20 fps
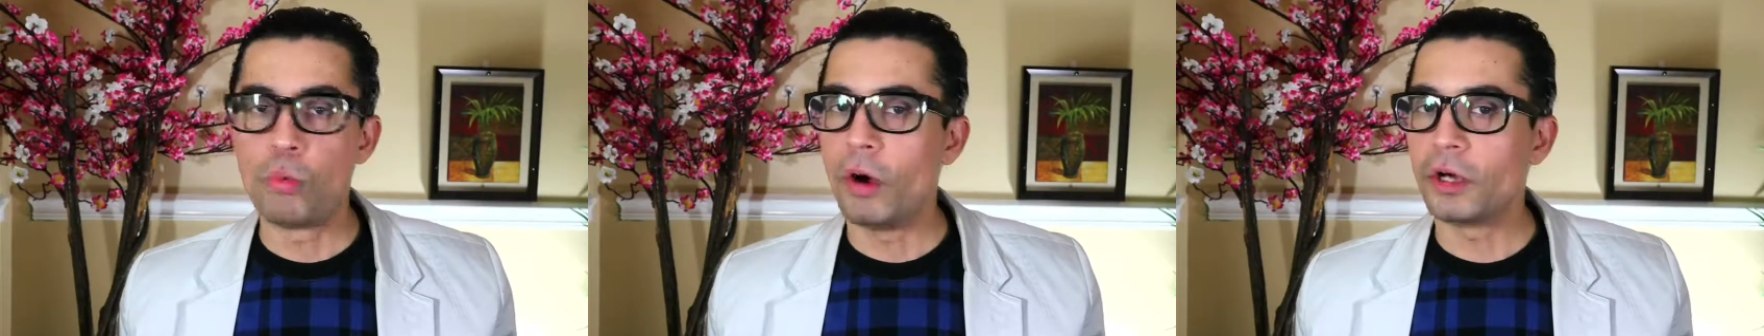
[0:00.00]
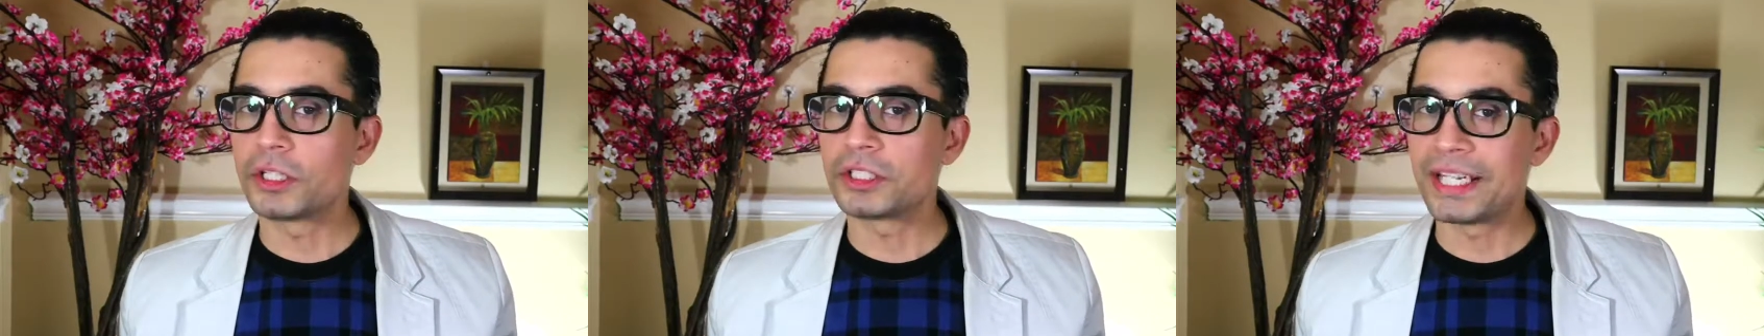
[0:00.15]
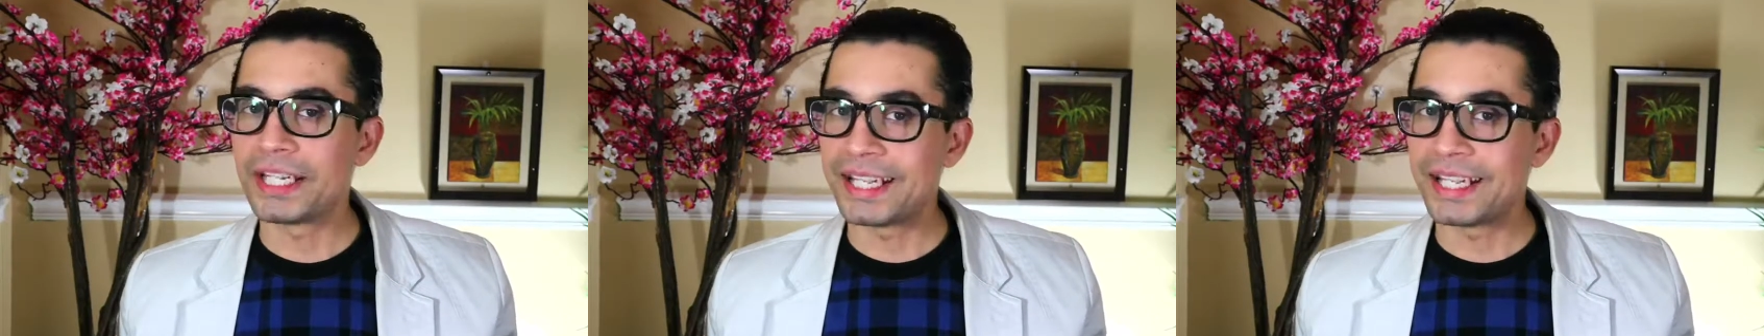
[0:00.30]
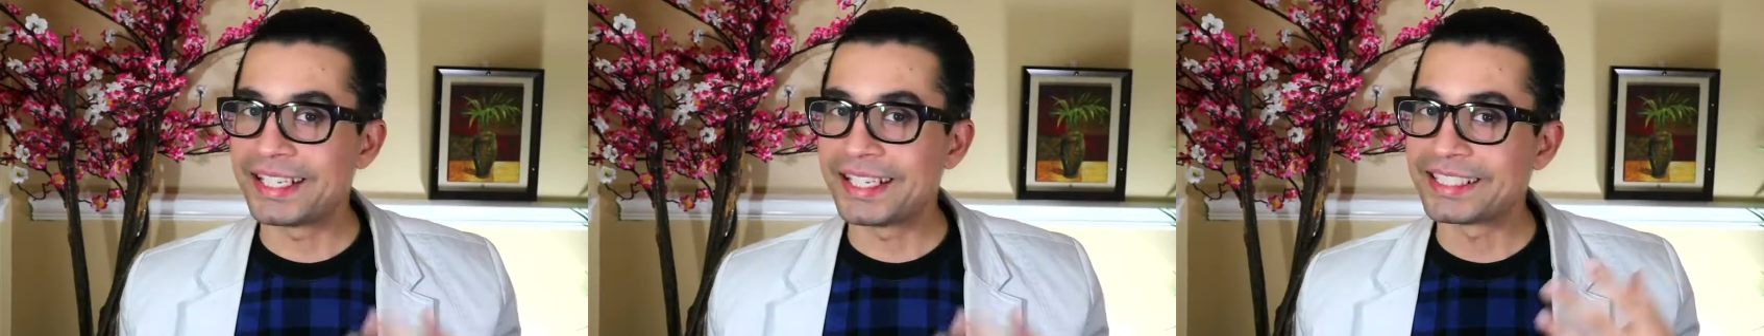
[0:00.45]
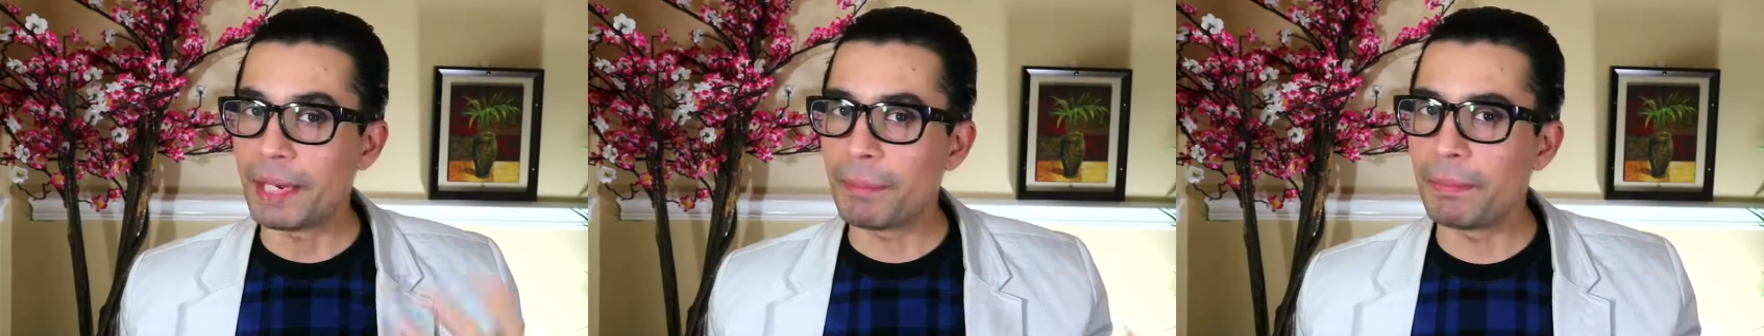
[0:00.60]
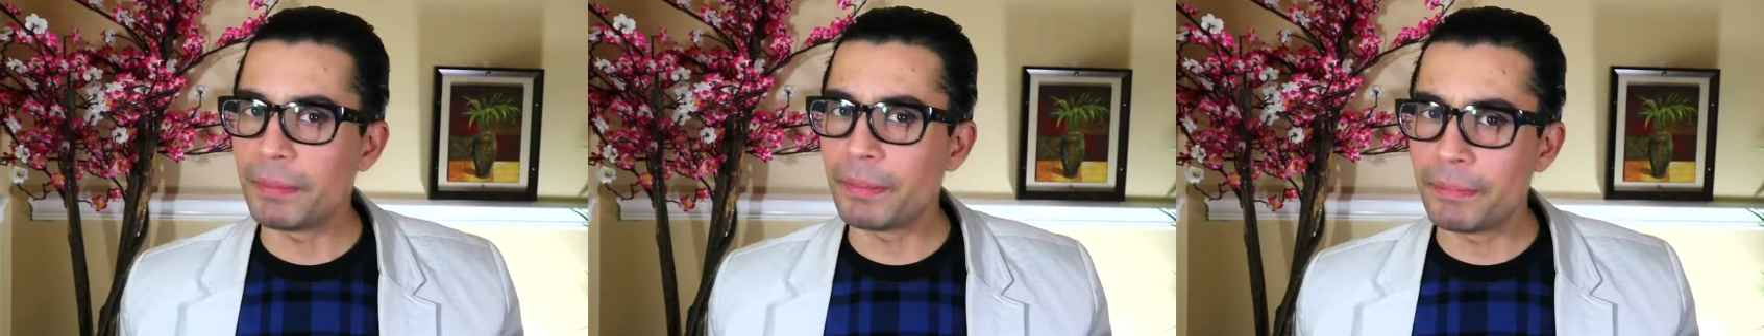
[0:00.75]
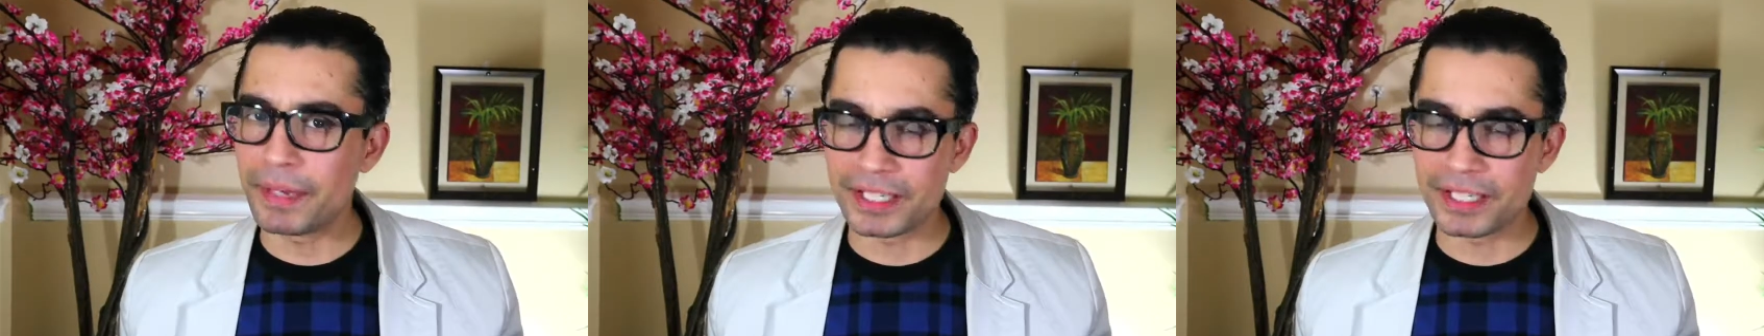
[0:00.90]
who was
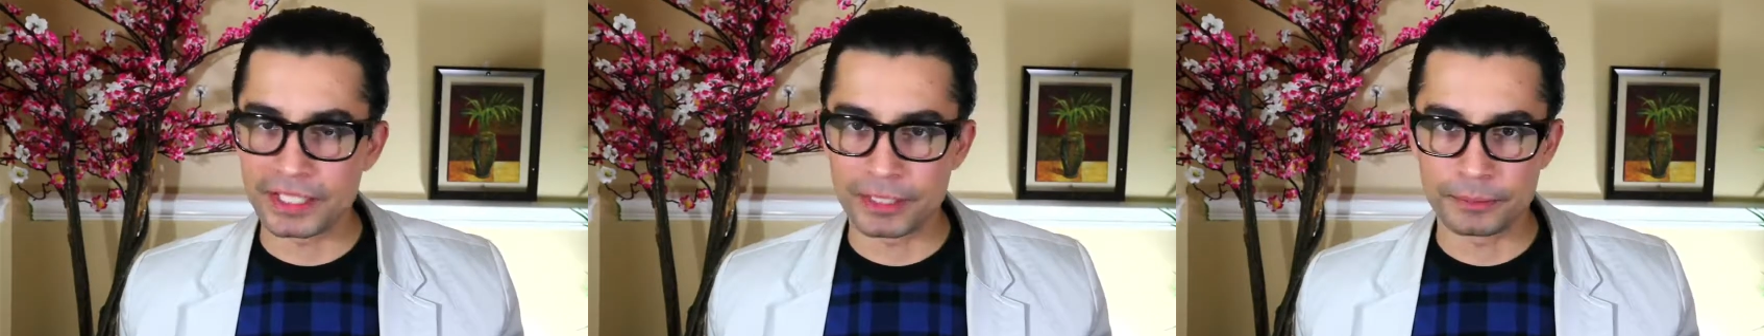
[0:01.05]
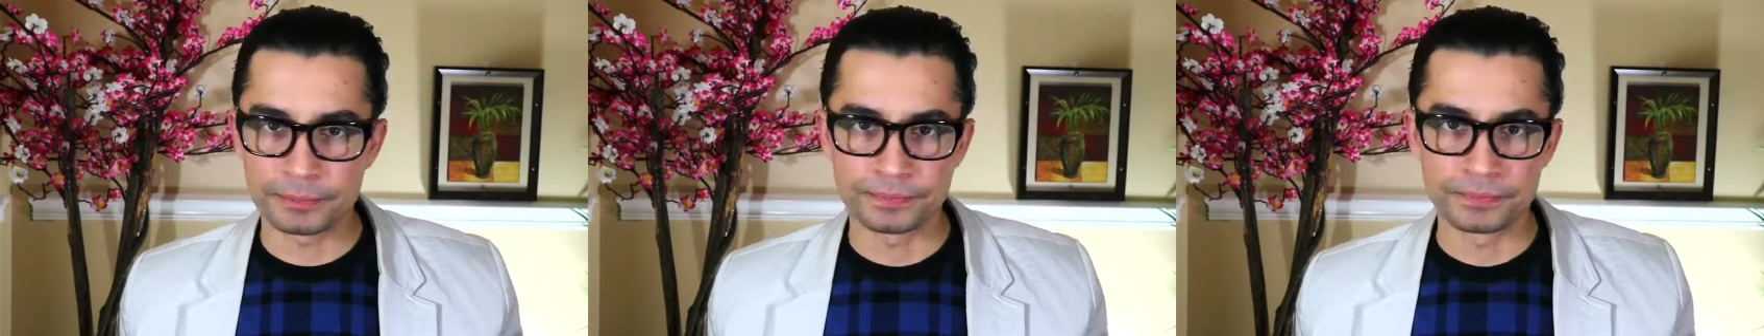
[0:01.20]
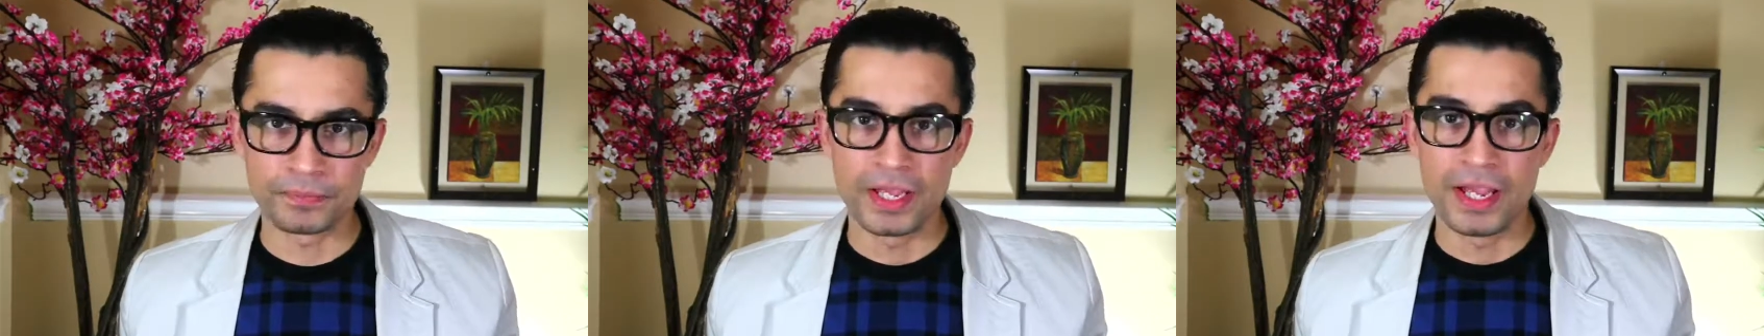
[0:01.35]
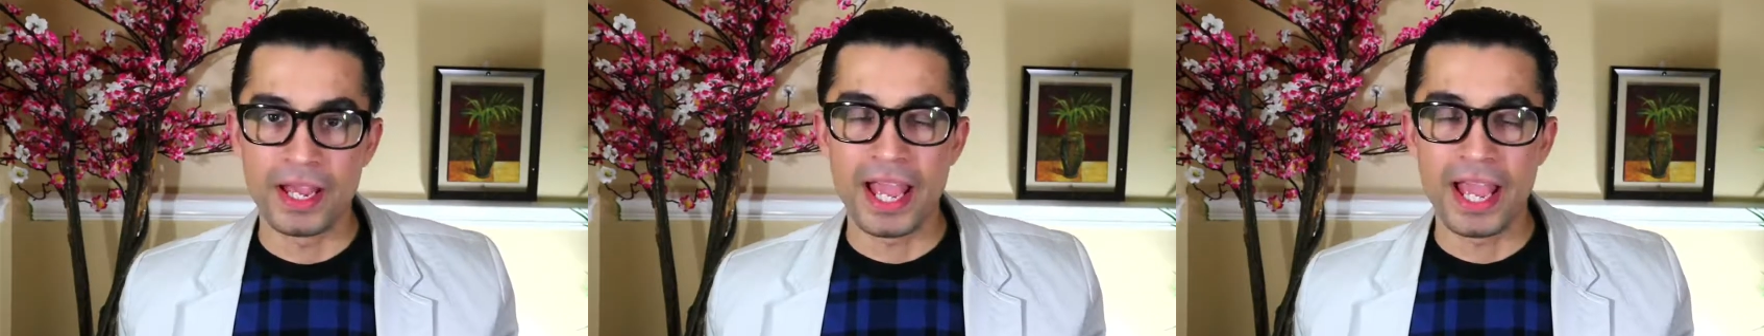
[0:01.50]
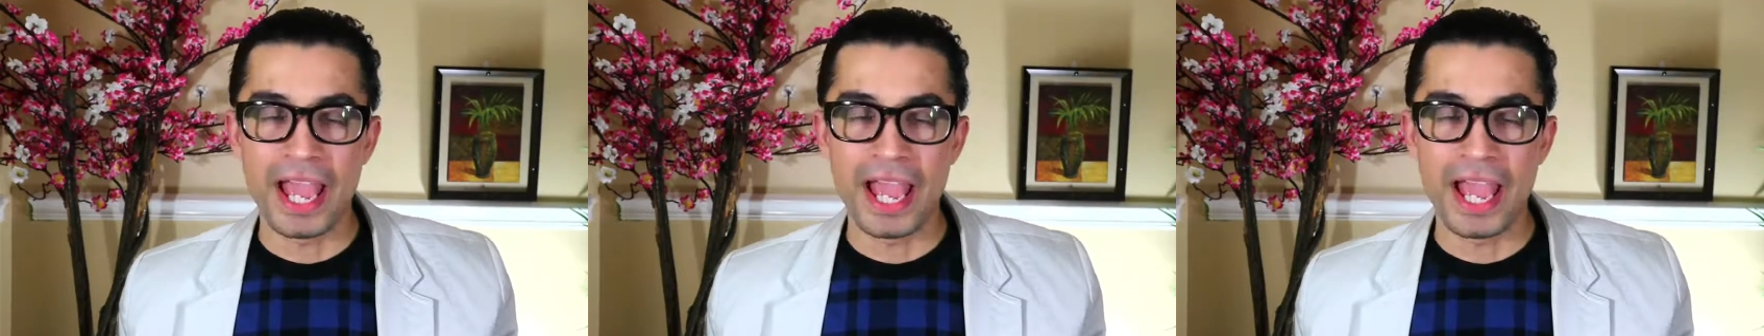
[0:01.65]
taking supplements,